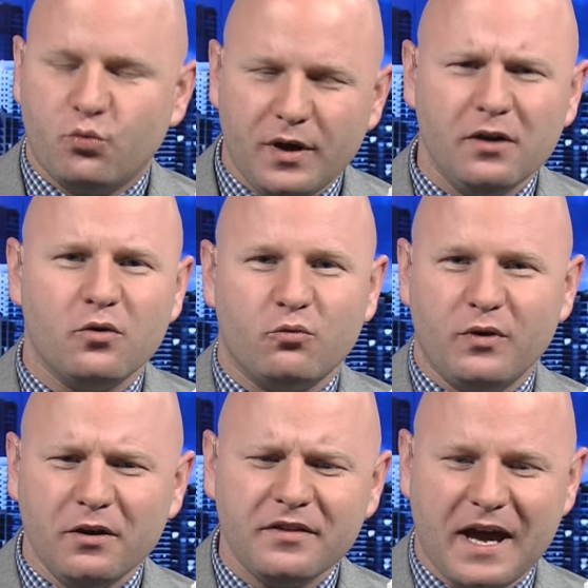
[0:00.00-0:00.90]
will
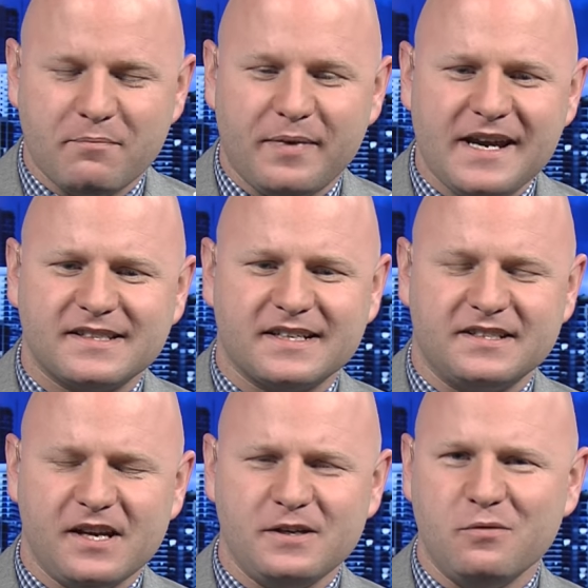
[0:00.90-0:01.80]
will that base
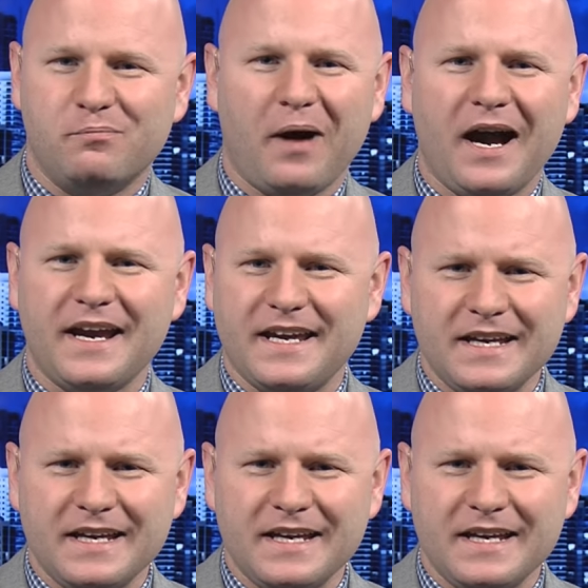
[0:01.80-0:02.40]
continue buying